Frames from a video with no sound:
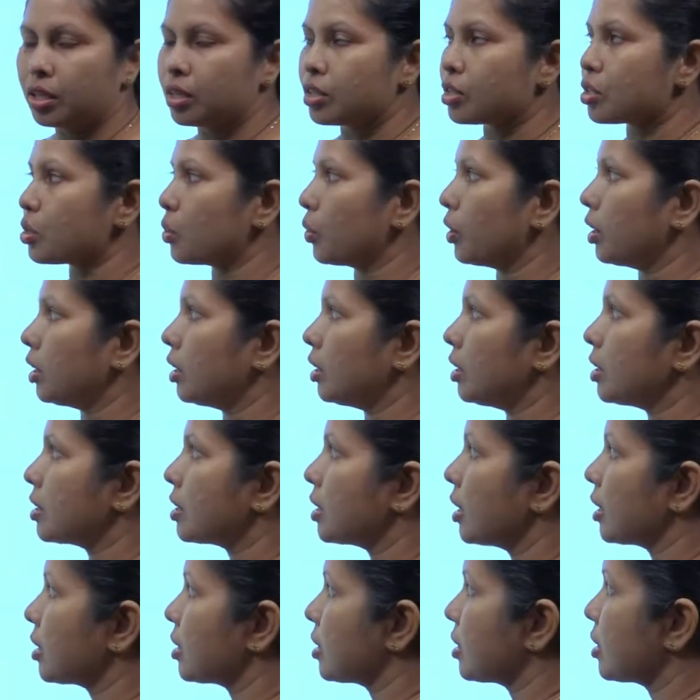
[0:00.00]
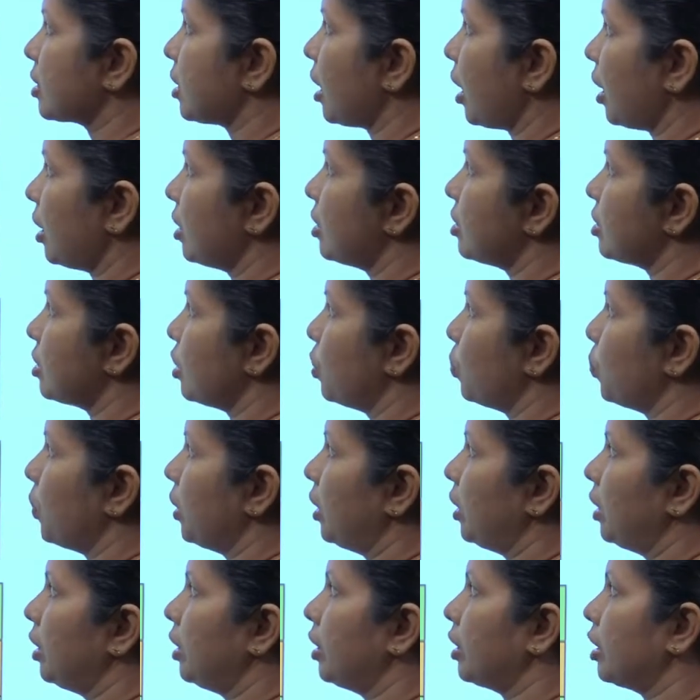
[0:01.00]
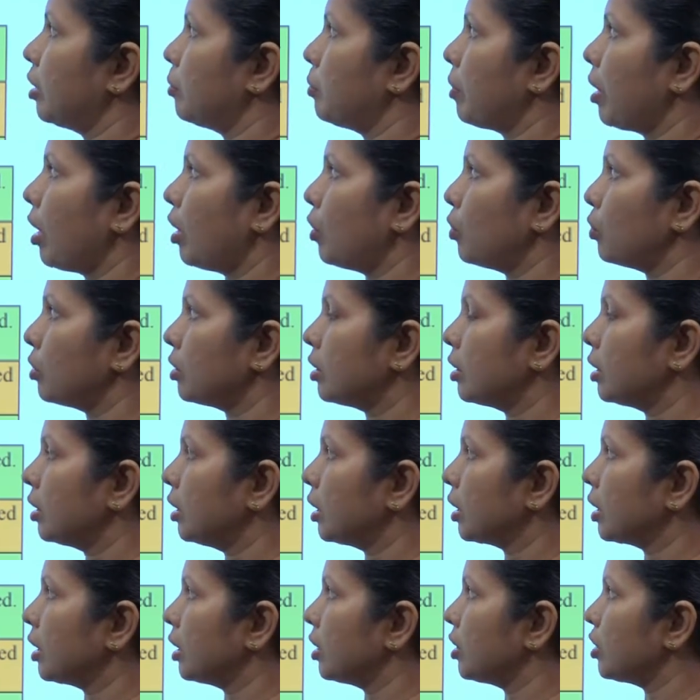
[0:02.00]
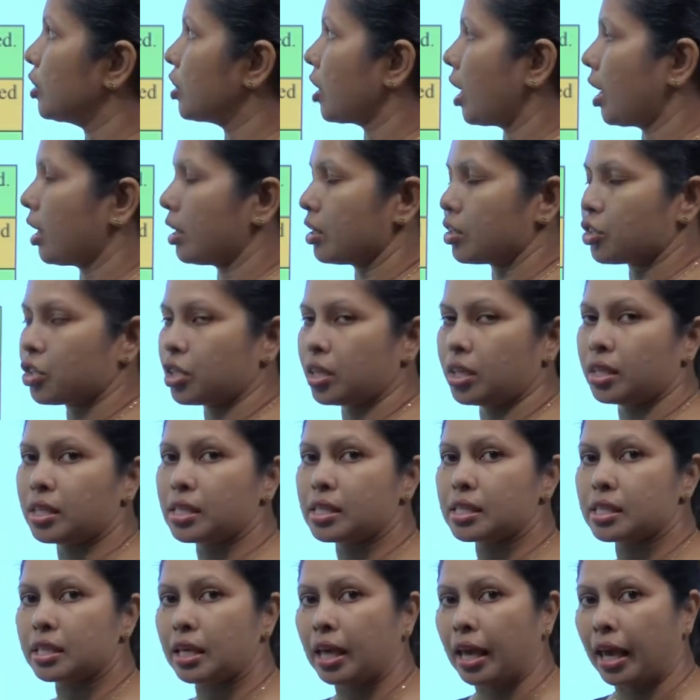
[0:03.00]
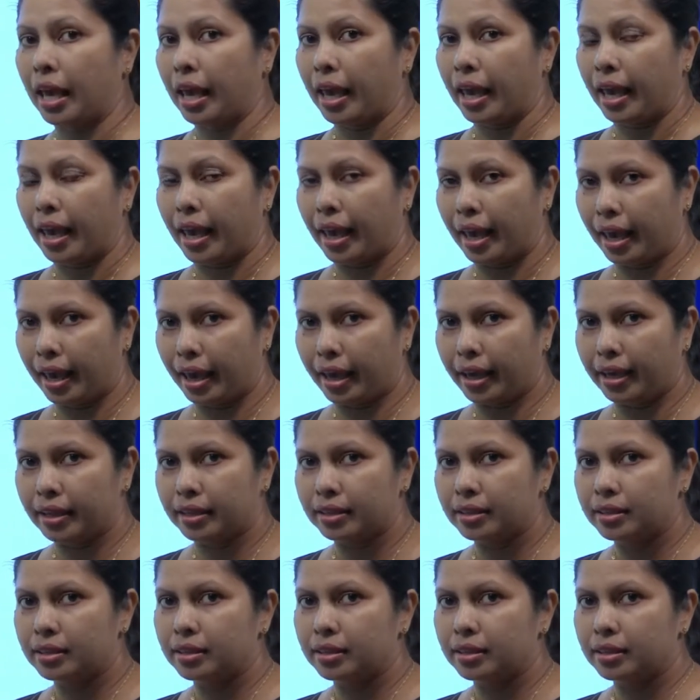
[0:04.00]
So in this exercise you will learn about the conjunctions and,